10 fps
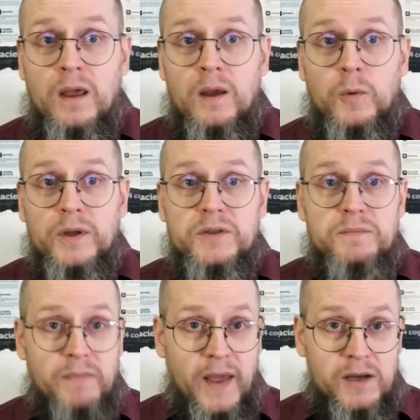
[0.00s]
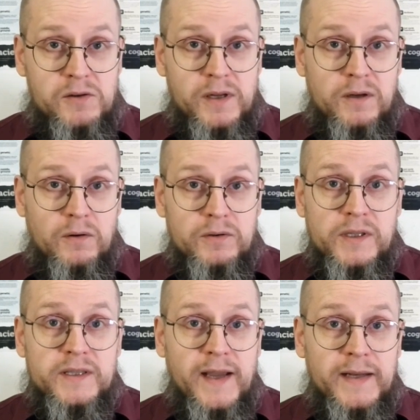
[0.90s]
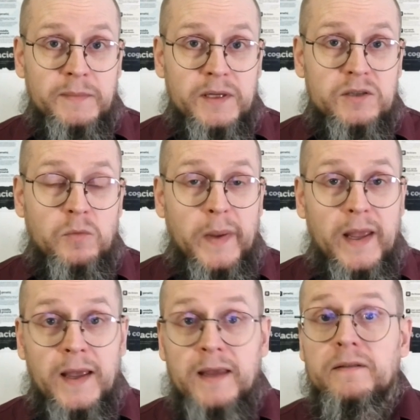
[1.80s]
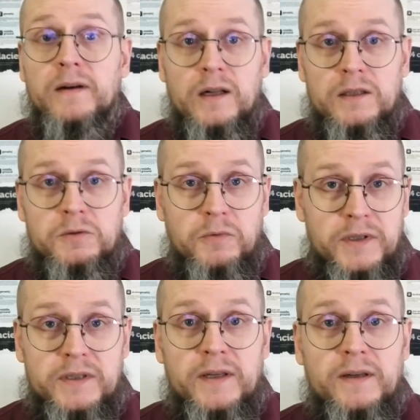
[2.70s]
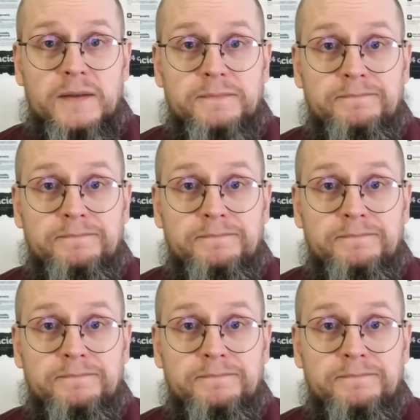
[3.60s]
which actually causes animals to behave altruistically.